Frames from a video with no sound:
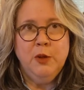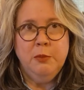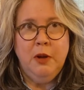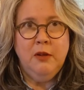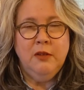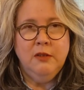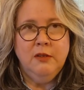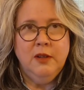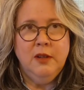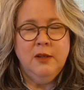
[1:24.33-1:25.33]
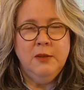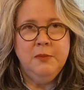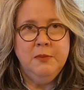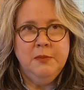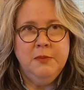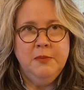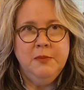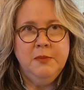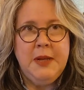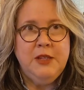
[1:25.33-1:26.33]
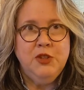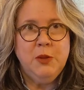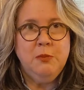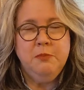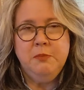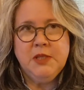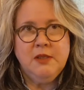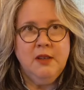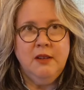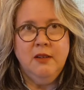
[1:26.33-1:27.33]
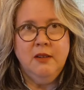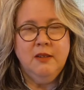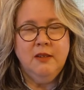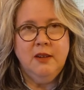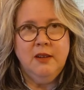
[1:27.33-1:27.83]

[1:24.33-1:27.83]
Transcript: and Ball paint chips and our